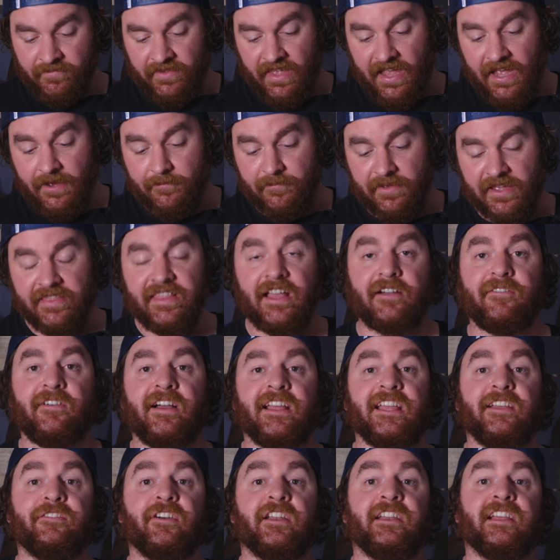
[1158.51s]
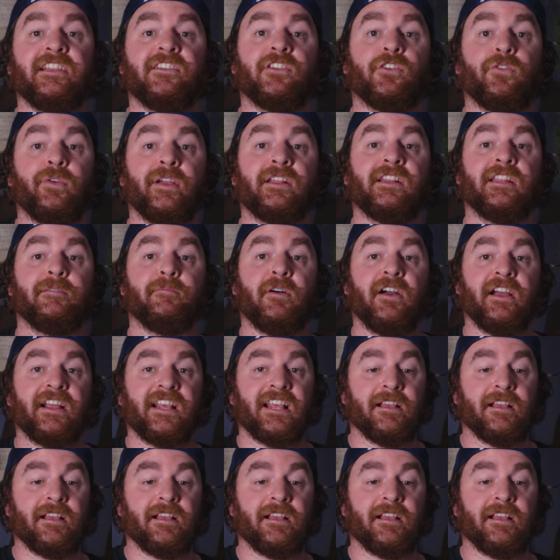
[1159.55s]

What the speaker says: And that way if I need to quickly mic